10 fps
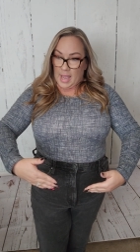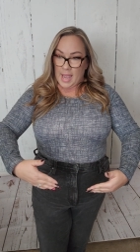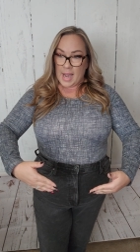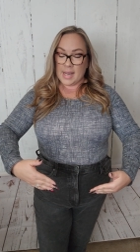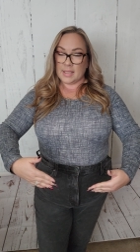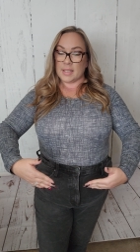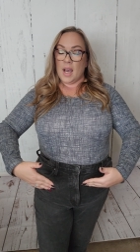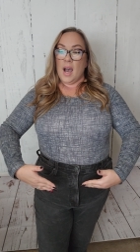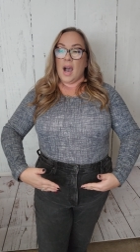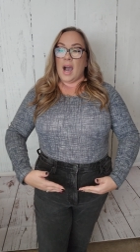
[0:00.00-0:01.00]
and
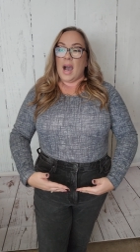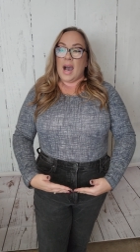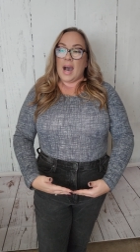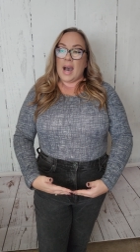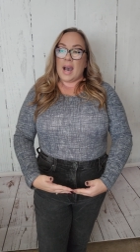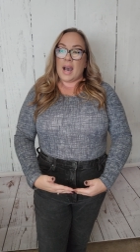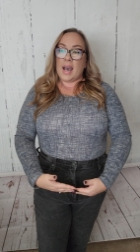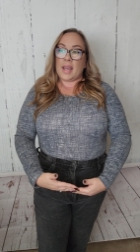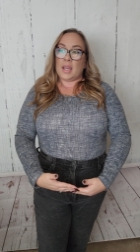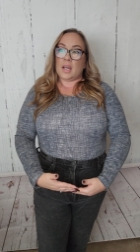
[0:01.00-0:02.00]

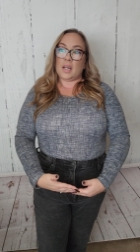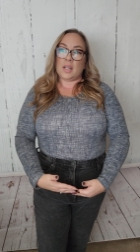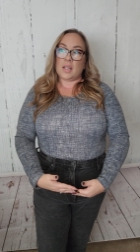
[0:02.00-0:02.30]
I,